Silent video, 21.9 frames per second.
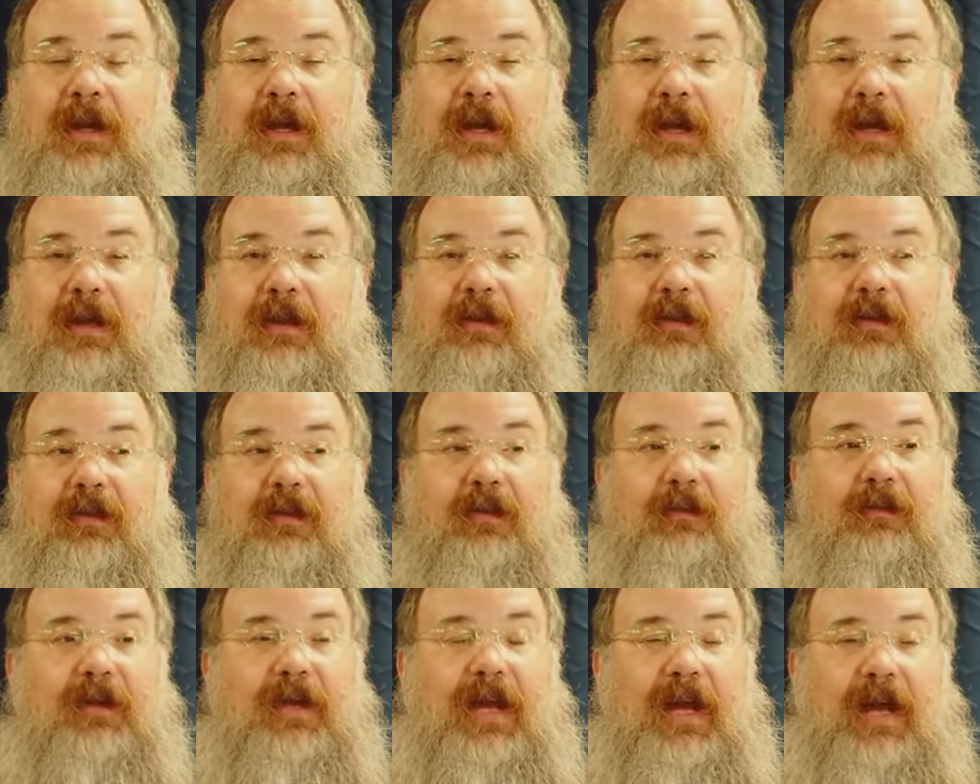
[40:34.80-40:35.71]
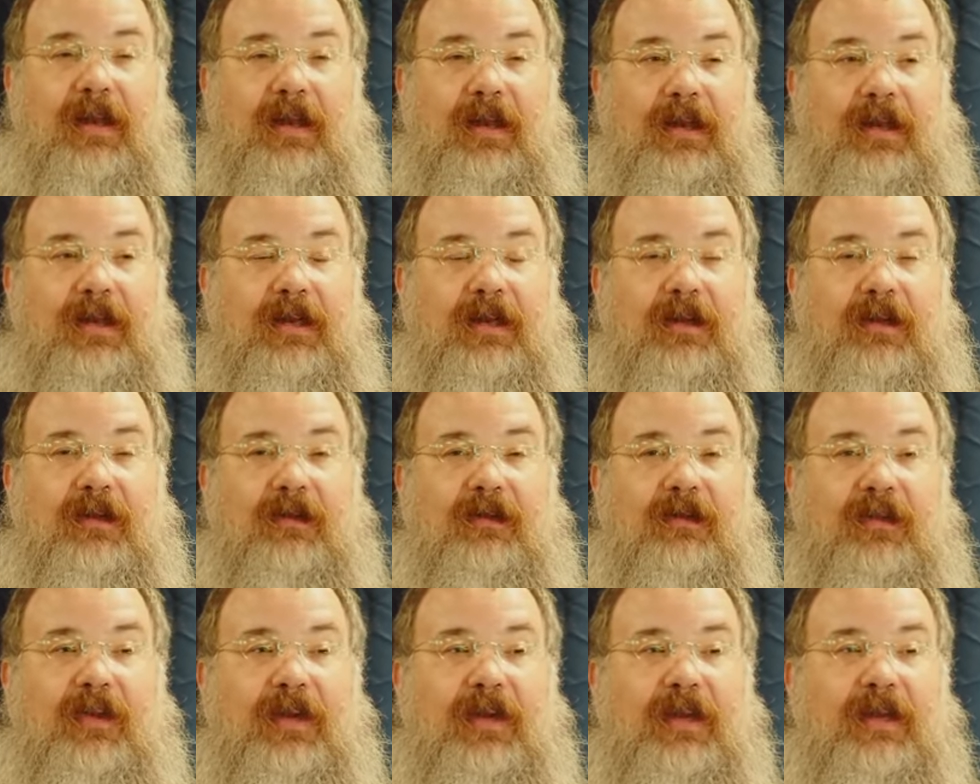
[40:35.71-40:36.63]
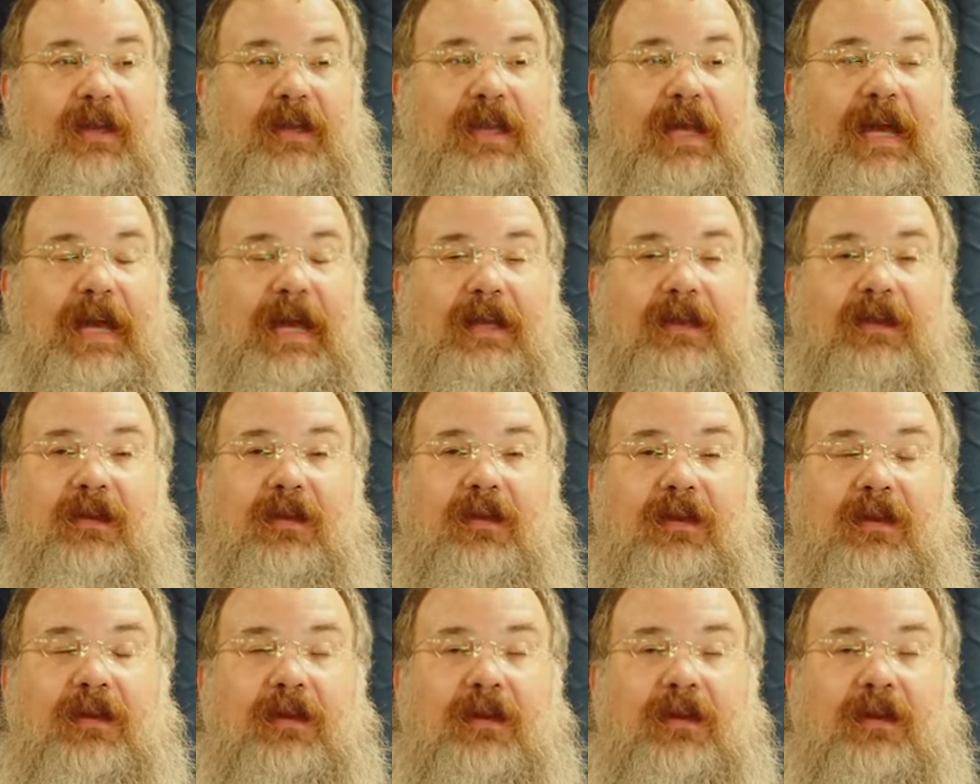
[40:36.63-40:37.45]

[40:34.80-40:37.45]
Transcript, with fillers: And the reality is that